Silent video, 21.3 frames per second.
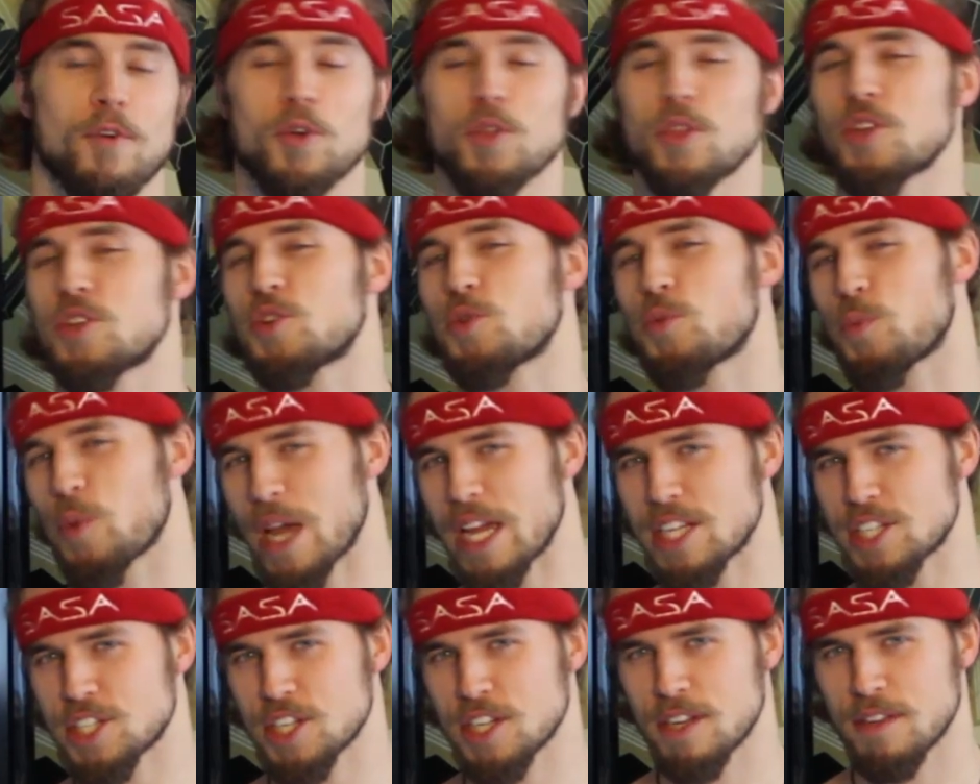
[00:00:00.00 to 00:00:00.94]
For the
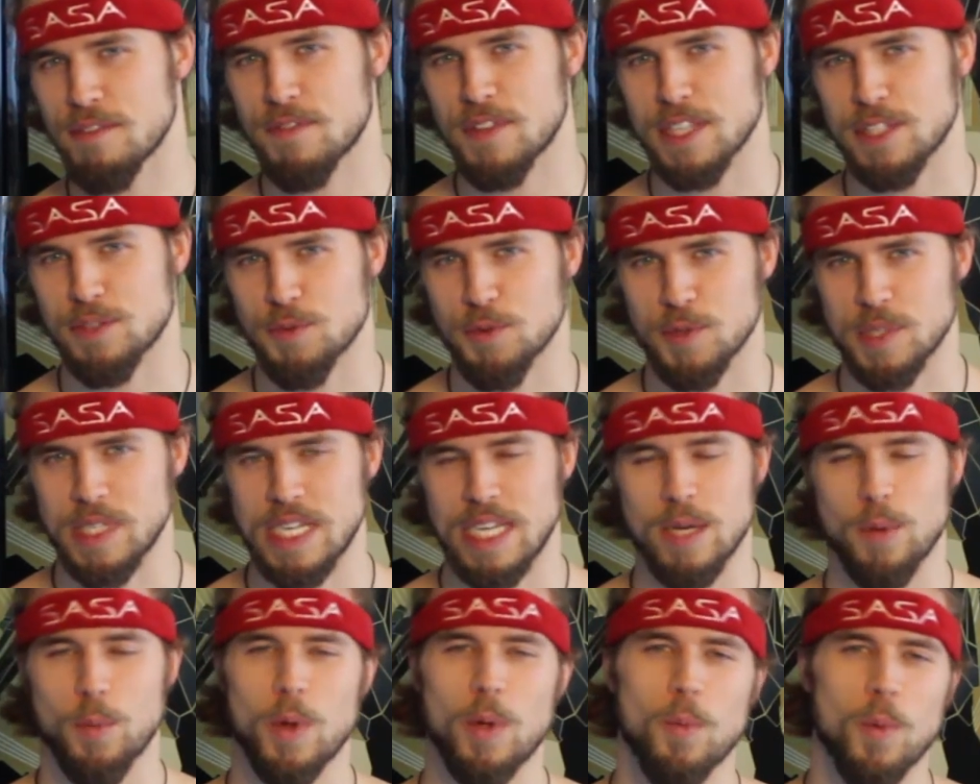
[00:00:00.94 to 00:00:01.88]
duration of this
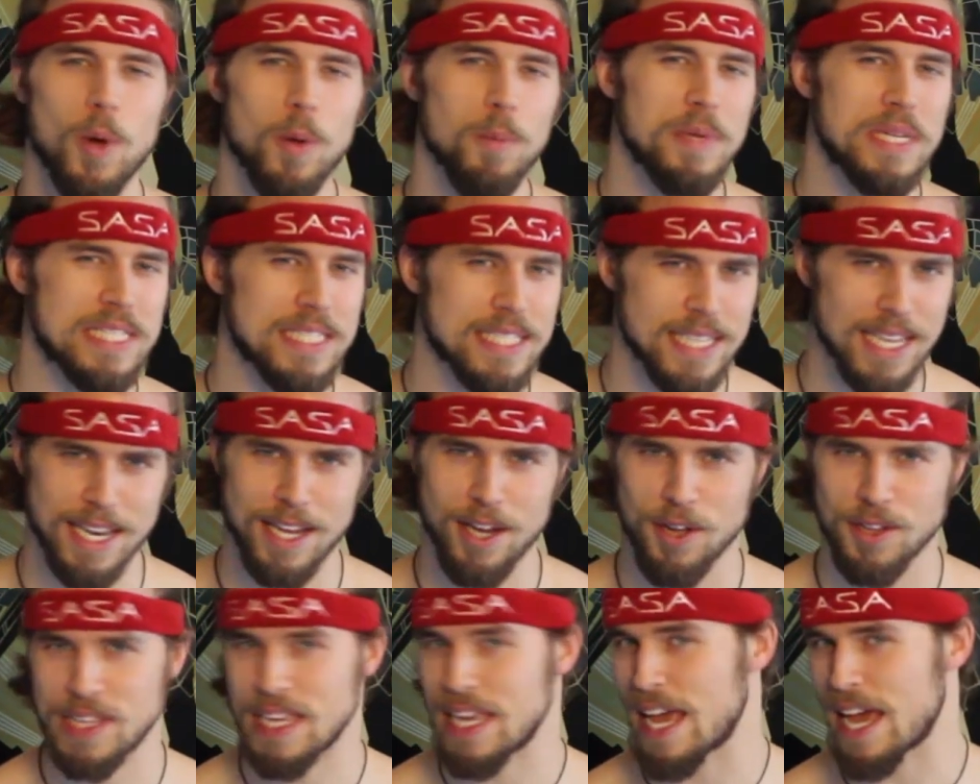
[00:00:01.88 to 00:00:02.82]
routine, we will be sitting
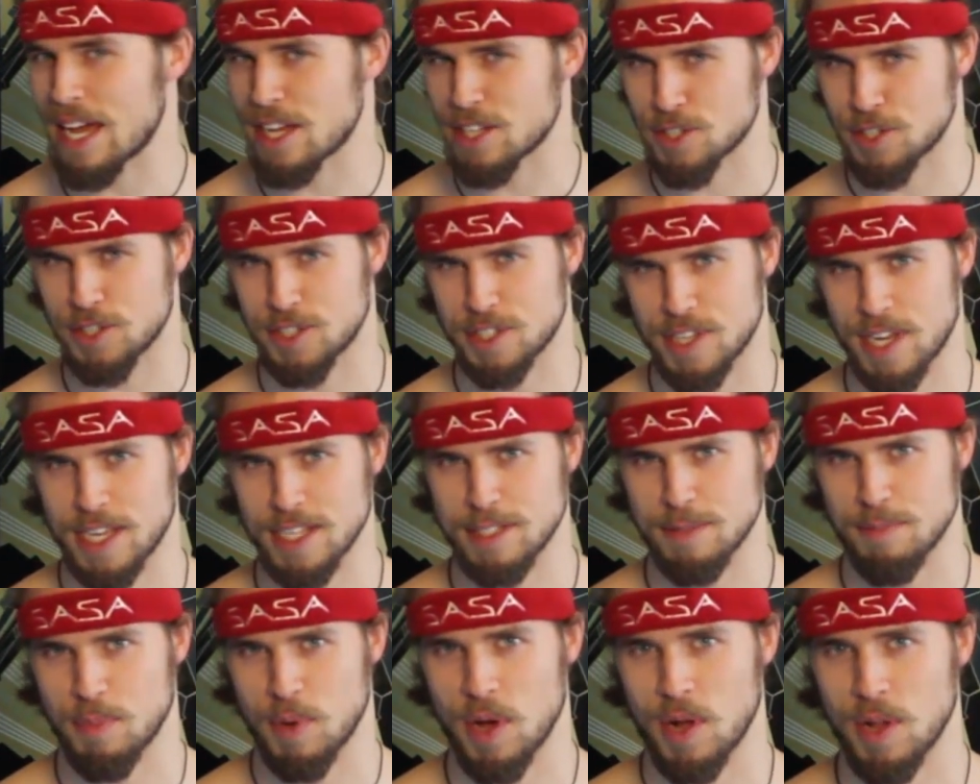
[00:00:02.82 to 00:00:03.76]
on the
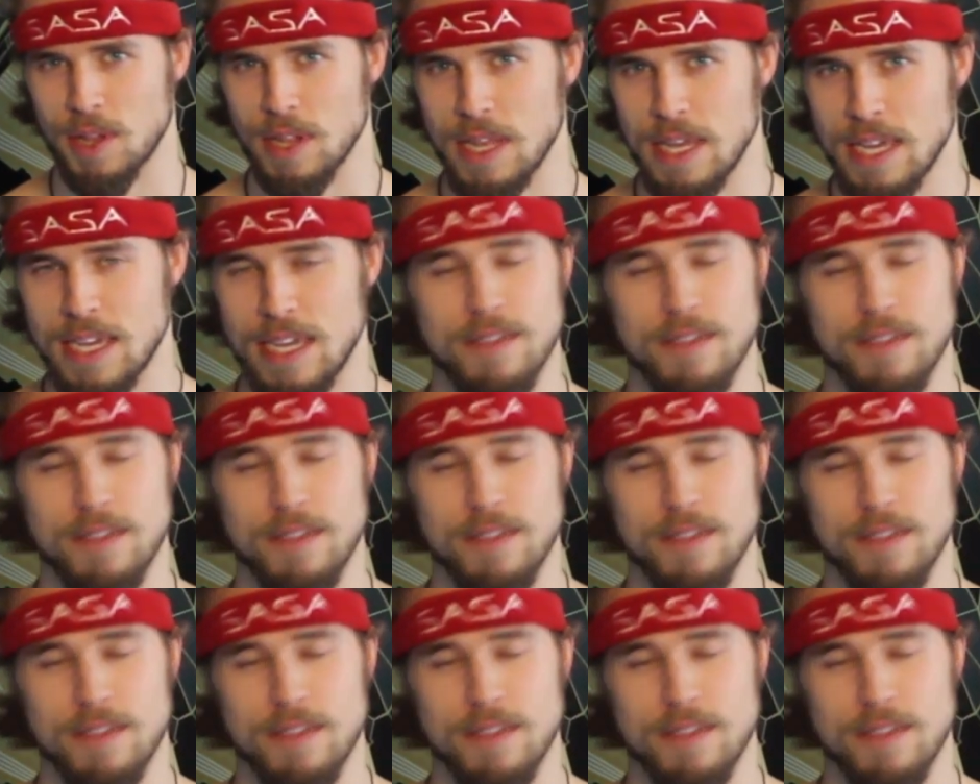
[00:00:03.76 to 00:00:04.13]
exercise ball.